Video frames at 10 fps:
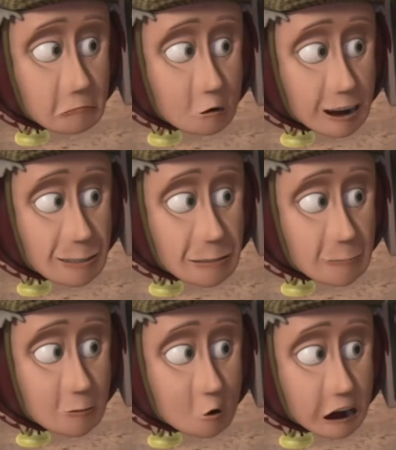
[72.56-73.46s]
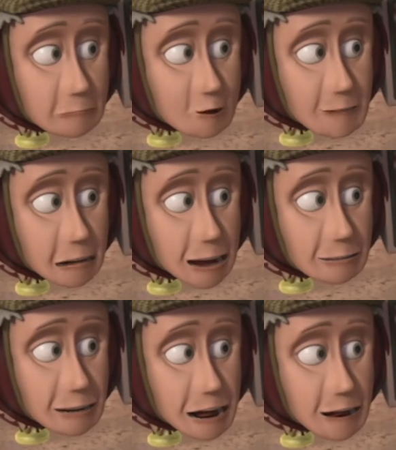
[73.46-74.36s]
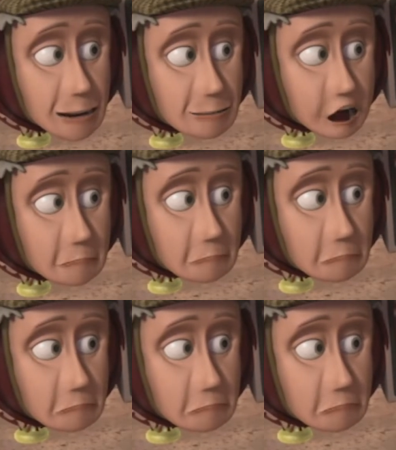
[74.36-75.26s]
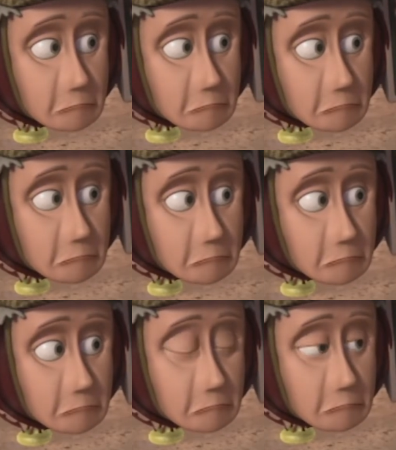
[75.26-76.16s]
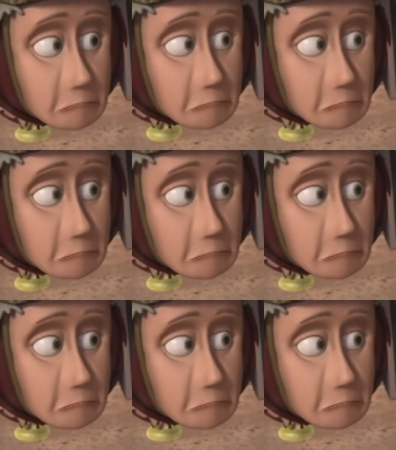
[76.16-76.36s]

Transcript: what is wrong with my telescope? Said Bernard.